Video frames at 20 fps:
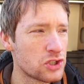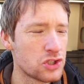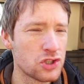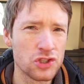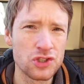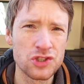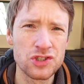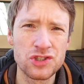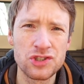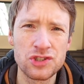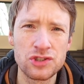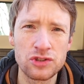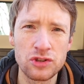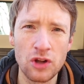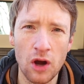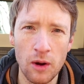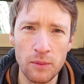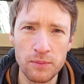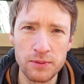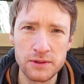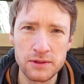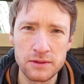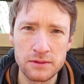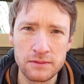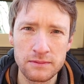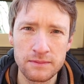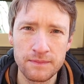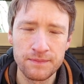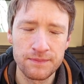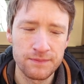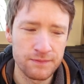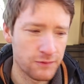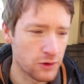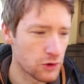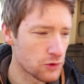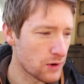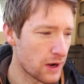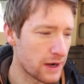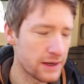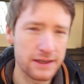just stopped
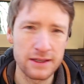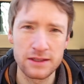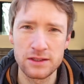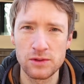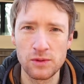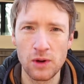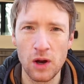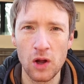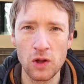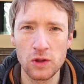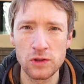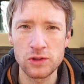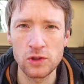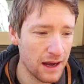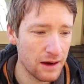grinded to a halt.